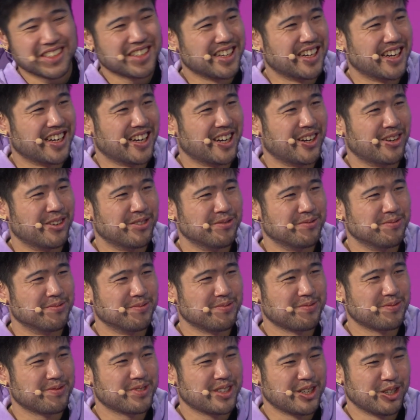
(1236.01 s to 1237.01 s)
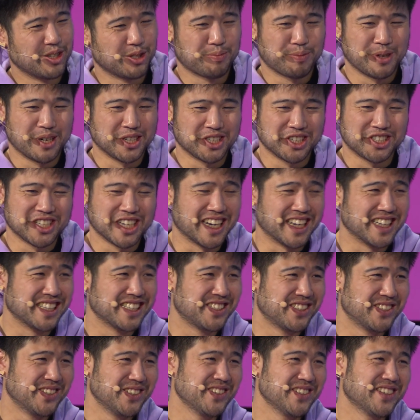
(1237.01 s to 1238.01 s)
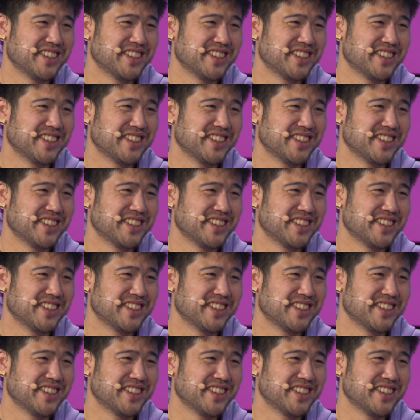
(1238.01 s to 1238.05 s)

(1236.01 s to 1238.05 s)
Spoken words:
It was a pleasure chatting to you.